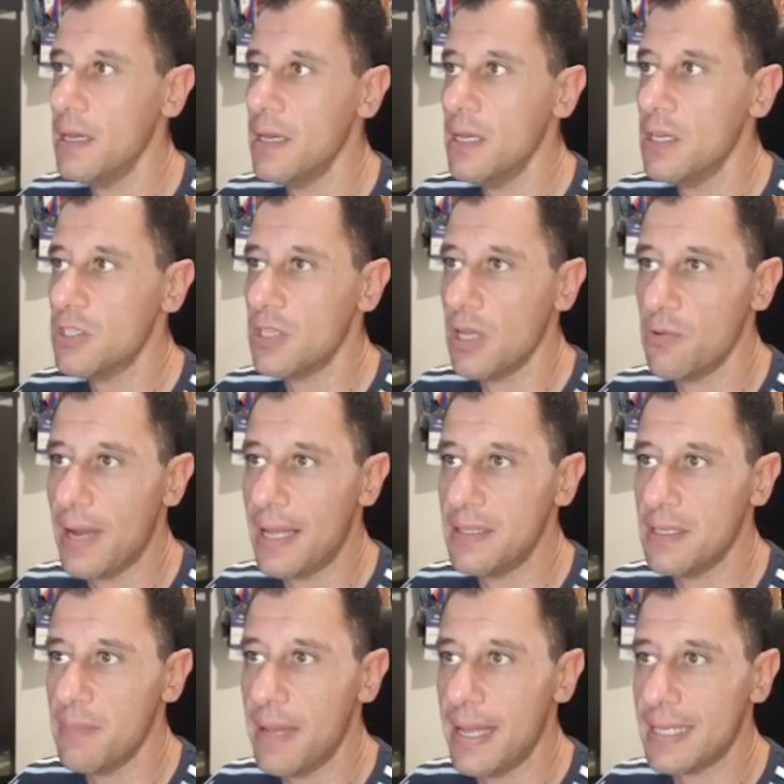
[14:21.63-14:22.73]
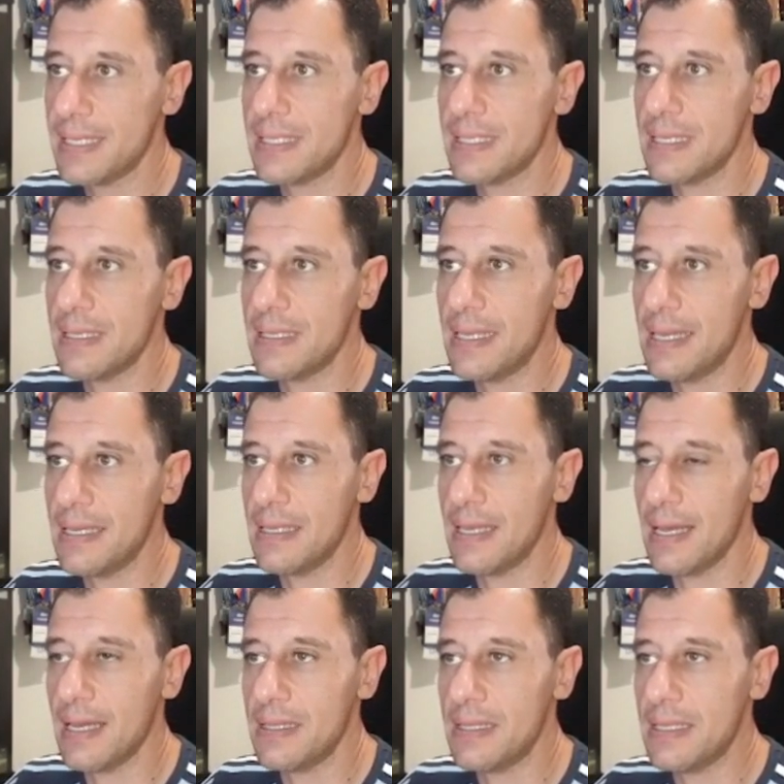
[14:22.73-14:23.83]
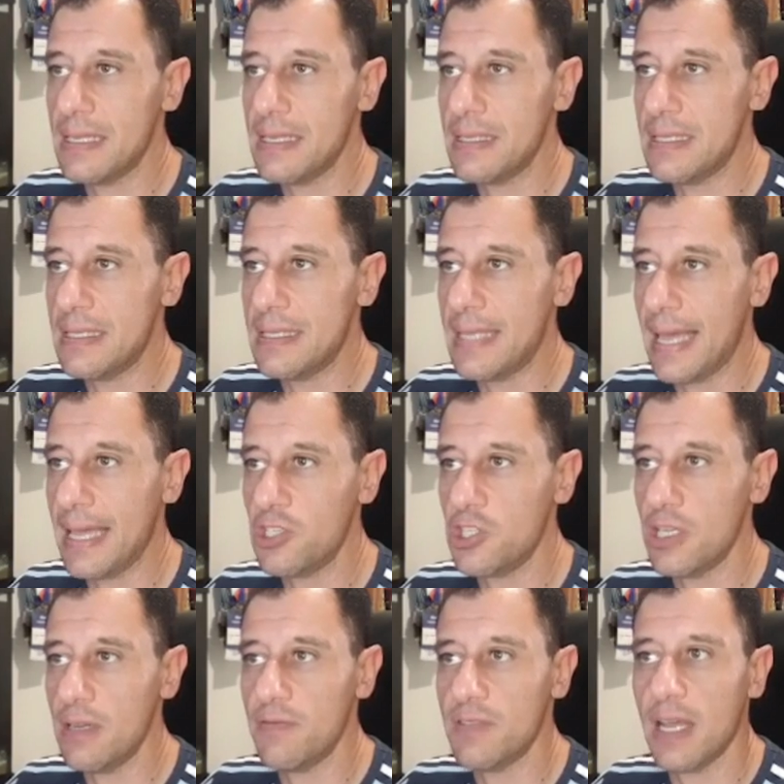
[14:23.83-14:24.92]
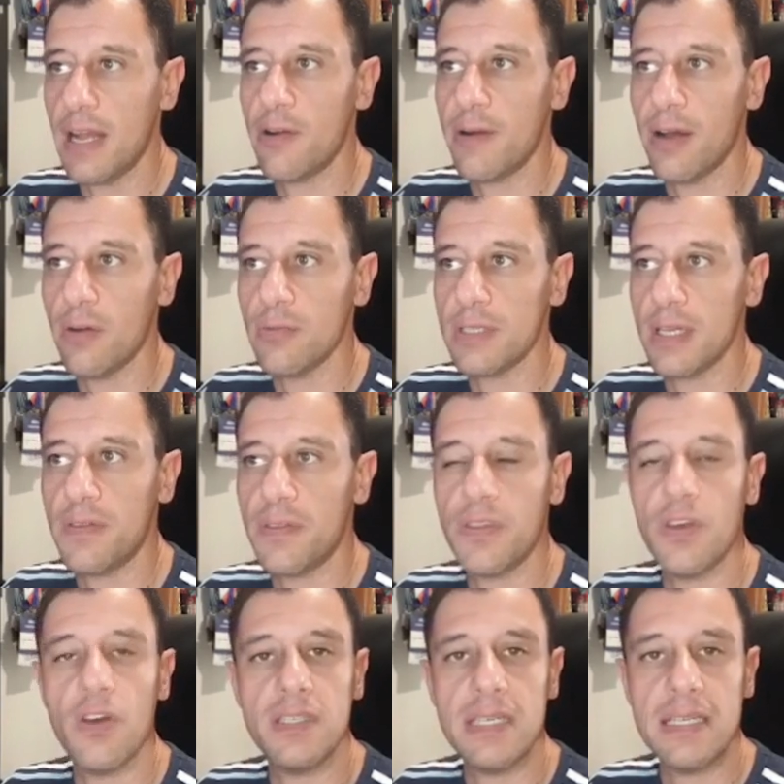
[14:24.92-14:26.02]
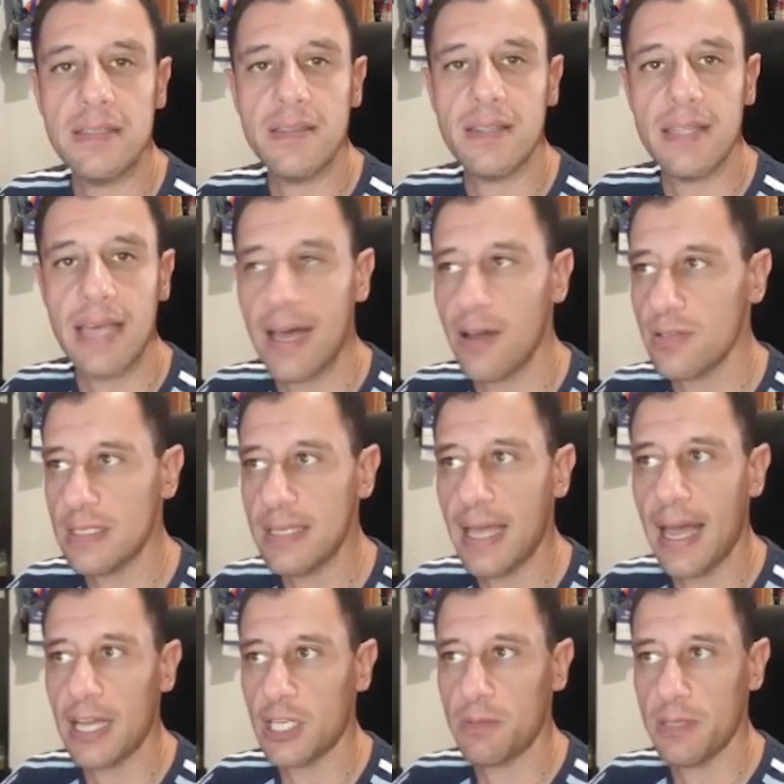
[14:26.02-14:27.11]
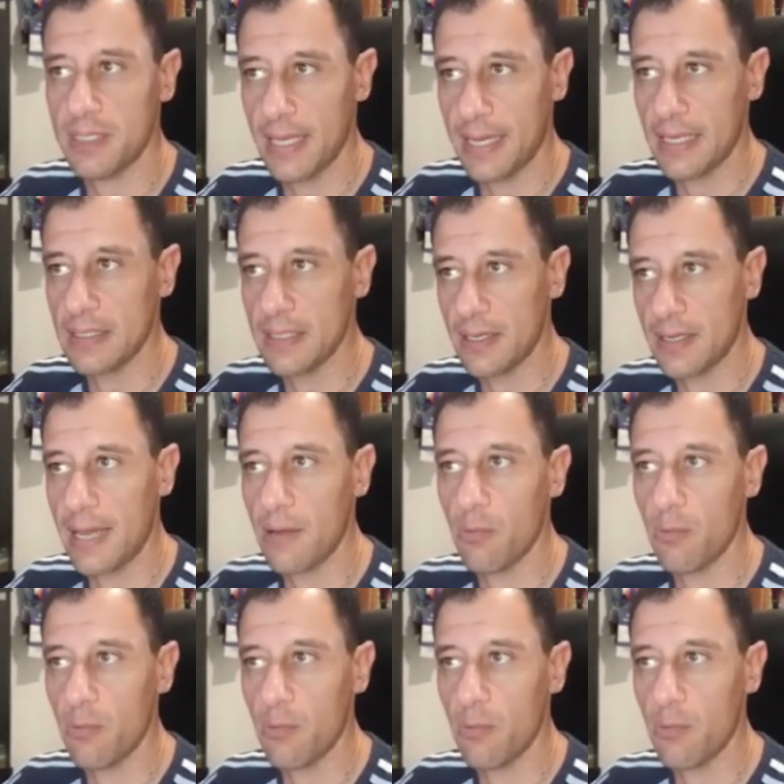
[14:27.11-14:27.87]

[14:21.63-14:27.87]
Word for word: So RandomX, uh, they achieved around thirteen thousand hash per second, okay?